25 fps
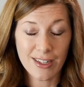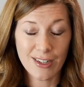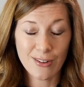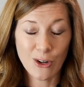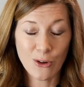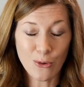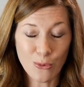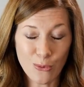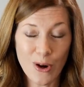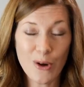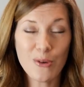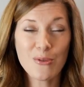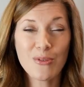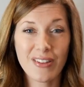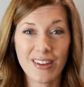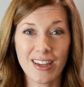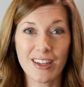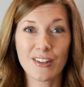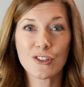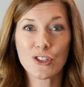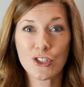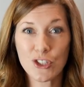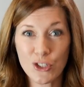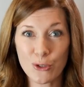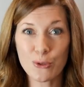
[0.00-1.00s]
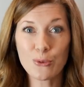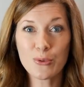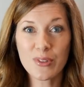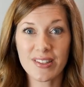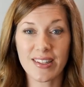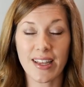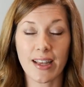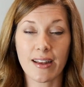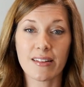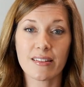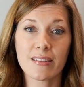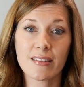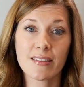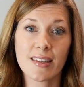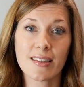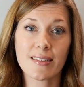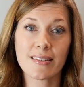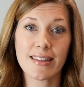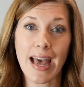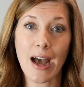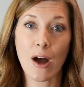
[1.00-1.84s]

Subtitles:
growth in shoe sales has